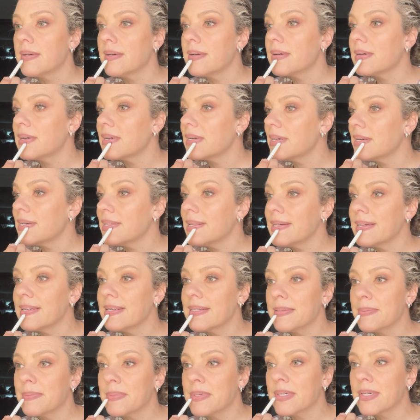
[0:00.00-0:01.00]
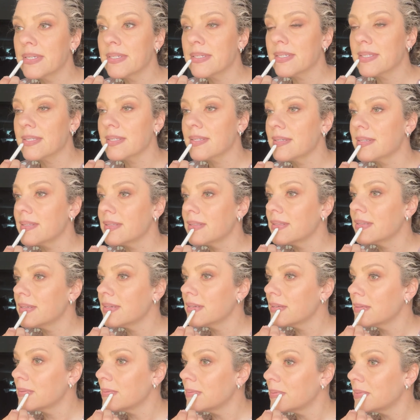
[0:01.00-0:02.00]
I like to bring just a
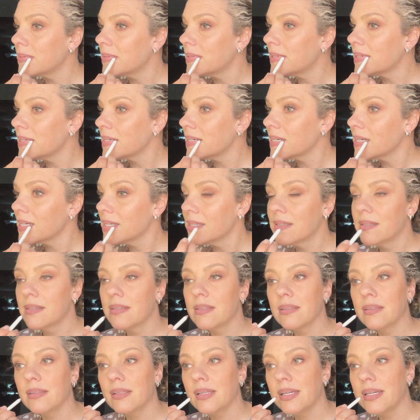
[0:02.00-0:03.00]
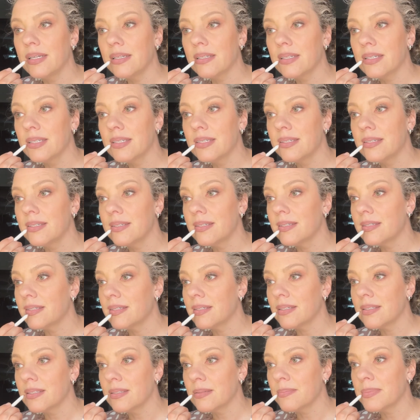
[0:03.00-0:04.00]
little more liner in
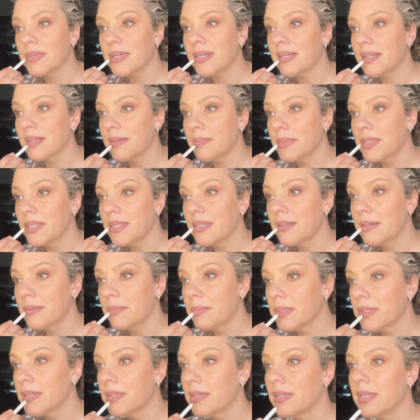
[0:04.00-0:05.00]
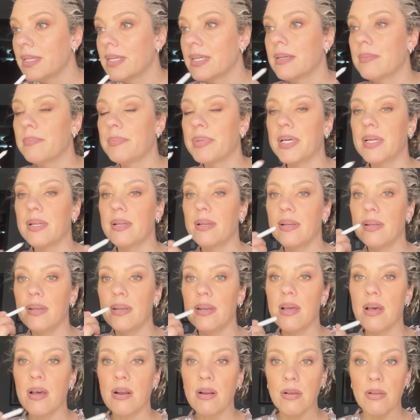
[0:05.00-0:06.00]
on the bottom lip, but
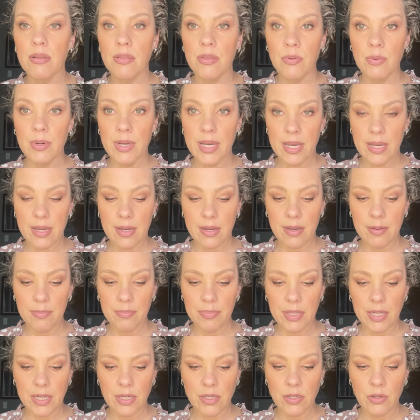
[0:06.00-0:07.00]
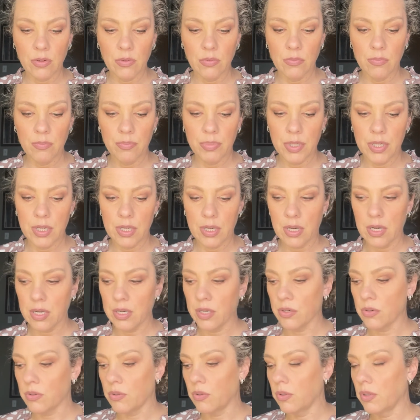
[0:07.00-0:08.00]
not all the way up. Like, don't put it on
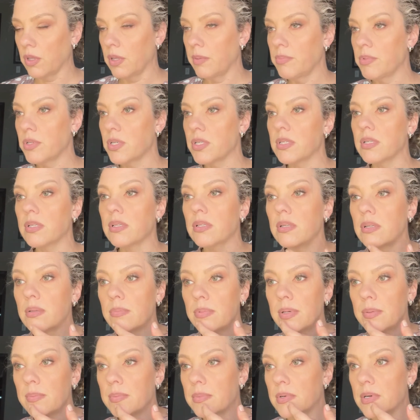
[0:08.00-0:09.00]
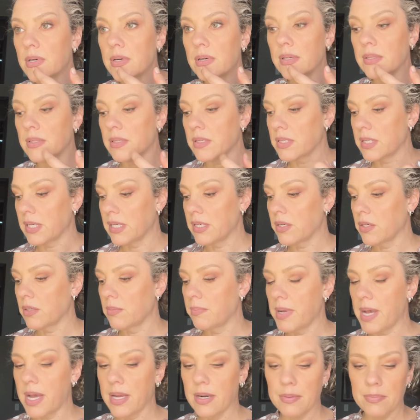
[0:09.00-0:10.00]
your whole lip, just a little bit more on the center
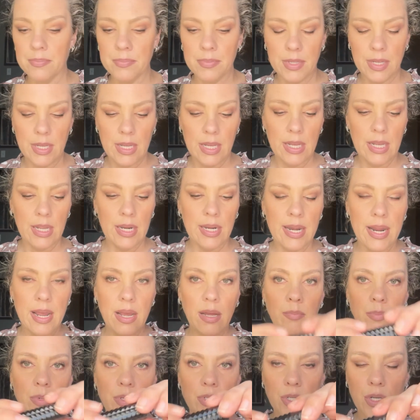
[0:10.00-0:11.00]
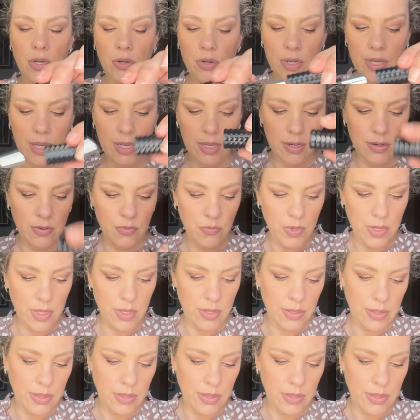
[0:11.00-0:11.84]
bottom. Now I'm just going in with